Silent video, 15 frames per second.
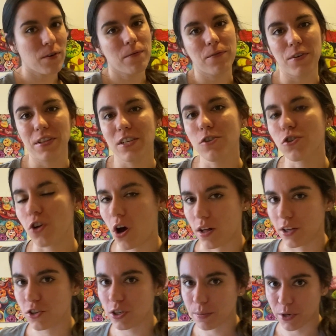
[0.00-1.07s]
for these
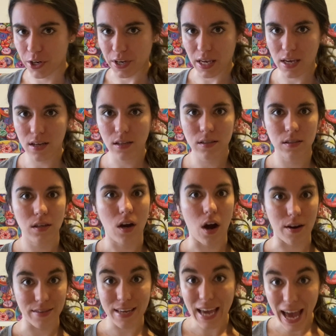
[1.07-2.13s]
chocolate chip cookies
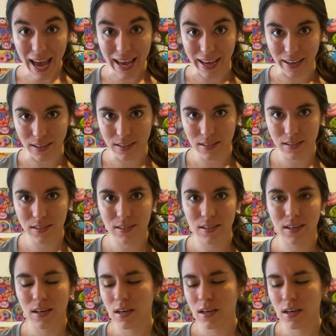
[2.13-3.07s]
are the eggs.